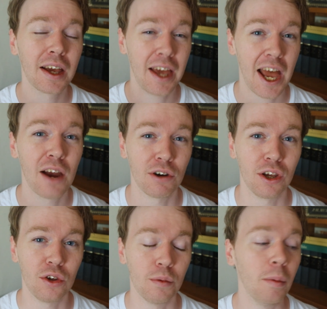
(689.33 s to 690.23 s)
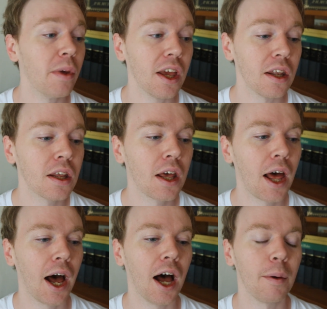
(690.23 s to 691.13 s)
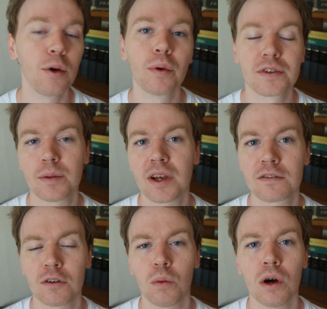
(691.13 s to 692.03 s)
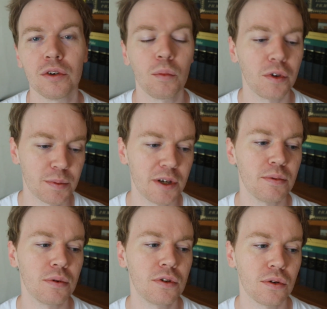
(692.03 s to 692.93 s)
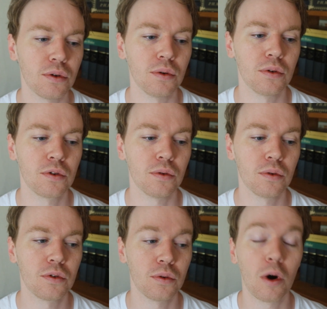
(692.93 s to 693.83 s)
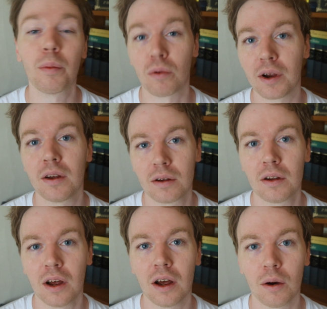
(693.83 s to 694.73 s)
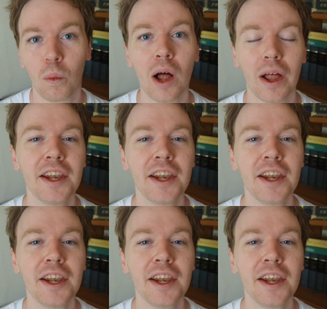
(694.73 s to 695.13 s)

caring human being who wants the best for the world and wants people to operate well.